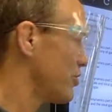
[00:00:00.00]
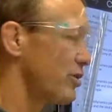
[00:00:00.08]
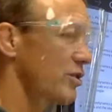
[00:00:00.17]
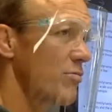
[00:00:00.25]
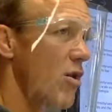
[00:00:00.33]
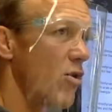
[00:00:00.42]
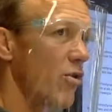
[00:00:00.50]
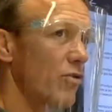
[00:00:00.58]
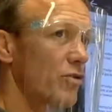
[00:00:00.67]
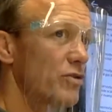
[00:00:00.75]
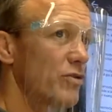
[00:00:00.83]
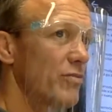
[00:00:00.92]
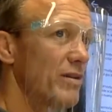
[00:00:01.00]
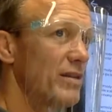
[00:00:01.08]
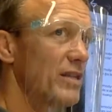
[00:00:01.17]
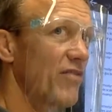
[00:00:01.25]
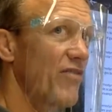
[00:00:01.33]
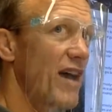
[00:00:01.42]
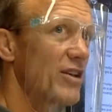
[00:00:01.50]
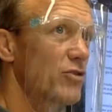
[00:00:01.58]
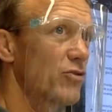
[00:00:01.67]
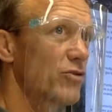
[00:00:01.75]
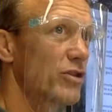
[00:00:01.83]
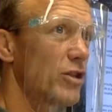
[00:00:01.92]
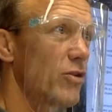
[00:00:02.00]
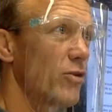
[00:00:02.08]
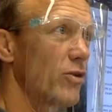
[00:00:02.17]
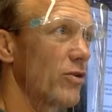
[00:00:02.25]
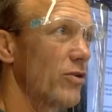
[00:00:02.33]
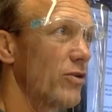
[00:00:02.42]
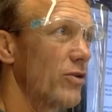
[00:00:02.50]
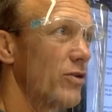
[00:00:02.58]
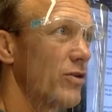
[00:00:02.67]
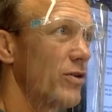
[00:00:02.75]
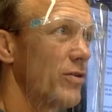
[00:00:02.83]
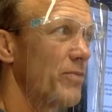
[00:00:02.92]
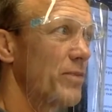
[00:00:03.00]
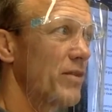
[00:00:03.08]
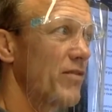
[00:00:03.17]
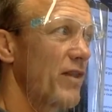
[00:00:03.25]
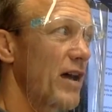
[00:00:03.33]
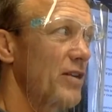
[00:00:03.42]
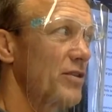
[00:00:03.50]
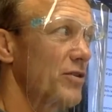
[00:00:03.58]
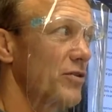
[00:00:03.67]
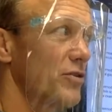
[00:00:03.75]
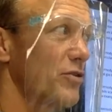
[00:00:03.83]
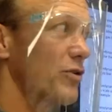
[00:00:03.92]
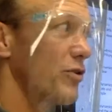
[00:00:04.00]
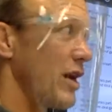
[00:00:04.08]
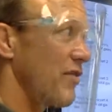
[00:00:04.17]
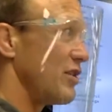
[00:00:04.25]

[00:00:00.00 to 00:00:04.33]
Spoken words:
Hydrogen's smaller, so it means it's faster or slower? Faster.